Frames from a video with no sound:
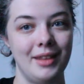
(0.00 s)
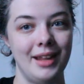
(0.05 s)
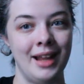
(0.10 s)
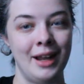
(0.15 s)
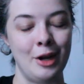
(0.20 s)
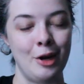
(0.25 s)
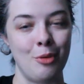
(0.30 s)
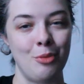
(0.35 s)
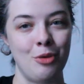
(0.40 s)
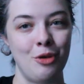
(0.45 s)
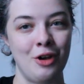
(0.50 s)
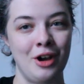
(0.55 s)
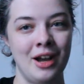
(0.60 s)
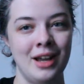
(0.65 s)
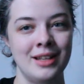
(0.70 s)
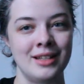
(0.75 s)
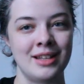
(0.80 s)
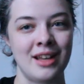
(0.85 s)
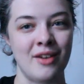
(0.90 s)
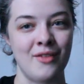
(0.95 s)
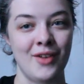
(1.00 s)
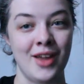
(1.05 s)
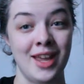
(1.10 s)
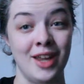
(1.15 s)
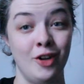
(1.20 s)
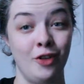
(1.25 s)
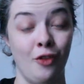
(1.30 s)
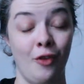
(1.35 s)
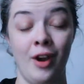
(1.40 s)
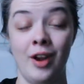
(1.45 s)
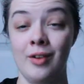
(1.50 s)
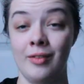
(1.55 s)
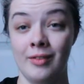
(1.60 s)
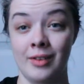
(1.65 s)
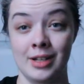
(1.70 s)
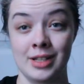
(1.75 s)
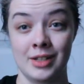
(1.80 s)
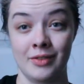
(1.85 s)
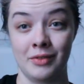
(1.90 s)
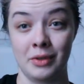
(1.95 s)
I hope you guys have a great
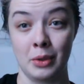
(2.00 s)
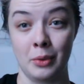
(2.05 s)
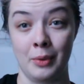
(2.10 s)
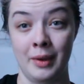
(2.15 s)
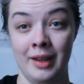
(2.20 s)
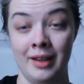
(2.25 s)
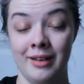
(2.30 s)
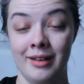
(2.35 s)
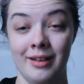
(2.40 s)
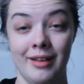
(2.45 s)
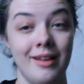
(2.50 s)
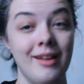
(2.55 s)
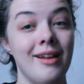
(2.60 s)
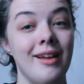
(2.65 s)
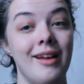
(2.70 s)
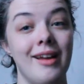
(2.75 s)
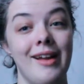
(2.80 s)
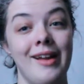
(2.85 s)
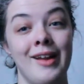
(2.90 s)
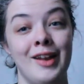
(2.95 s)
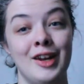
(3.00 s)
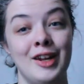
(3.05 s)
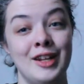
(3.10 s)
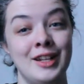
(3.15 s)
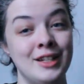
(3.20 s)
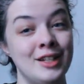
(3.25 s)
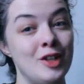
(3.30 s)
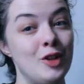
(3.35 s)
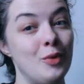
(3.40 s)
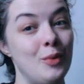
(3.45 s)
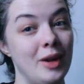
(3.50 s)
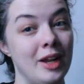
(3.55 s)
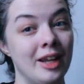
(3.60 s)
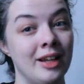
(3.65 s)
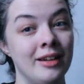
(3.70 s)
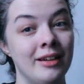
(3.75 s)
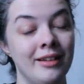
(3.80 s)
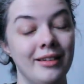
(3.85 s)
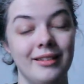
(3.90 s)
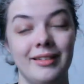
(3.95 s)
rest of your week and into the
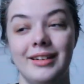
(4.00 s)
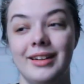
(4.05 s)
weekend.